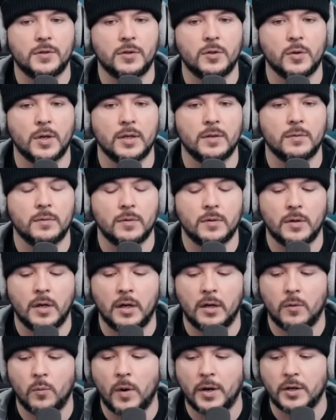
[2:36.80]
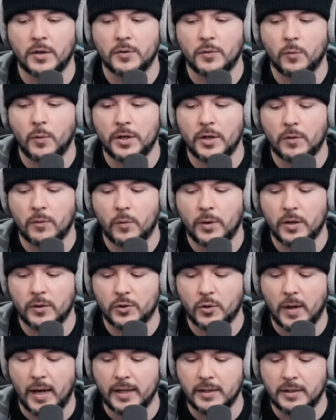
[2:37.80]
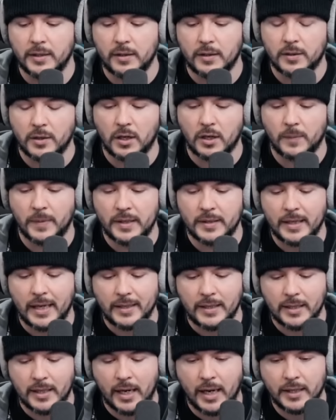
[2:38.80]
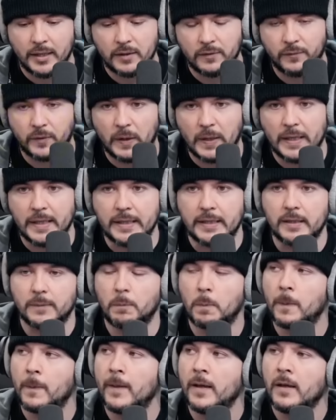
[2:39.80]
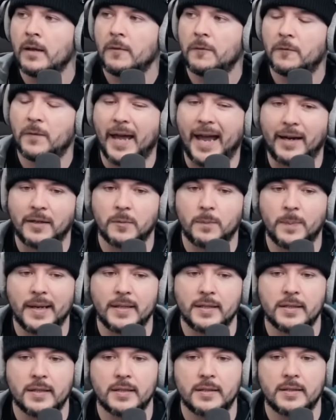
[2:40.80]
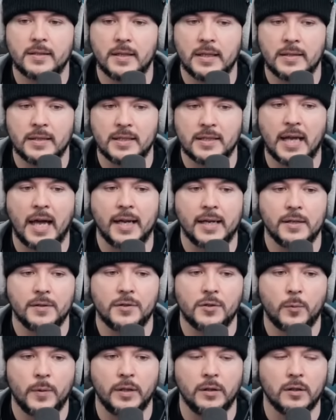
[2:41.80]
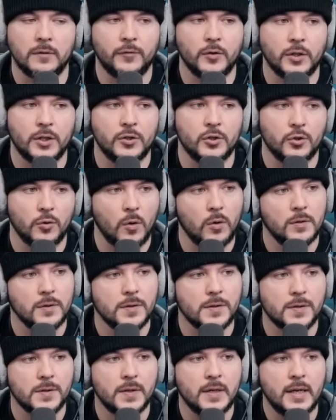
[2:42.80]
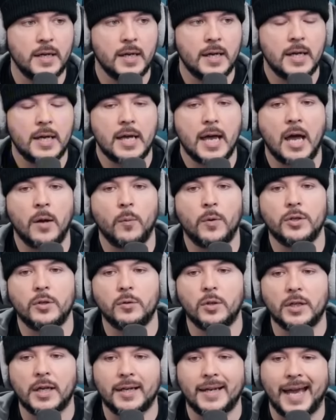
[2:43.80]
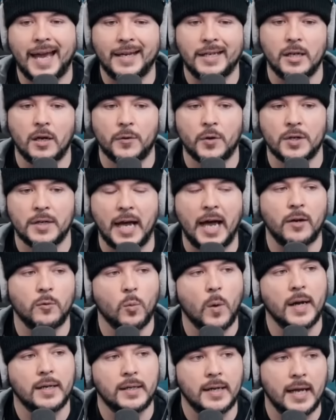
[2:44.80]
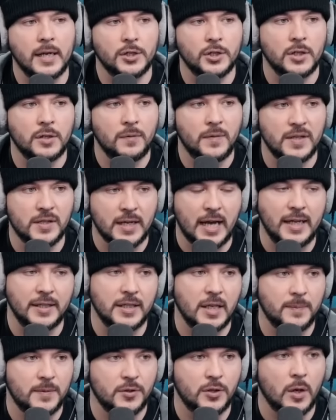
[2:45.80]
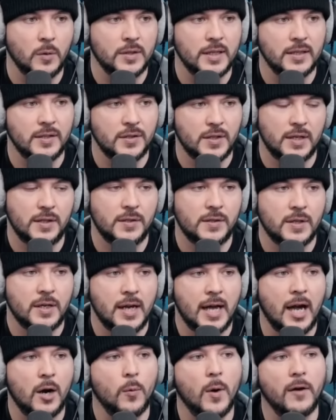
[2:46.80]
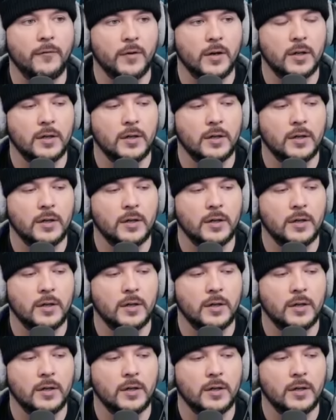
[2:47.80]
you can when you're trying to determine any kind of like fact basis in science, we look for controls. And when you look at any other non-white nation, these concepts don't exist. However,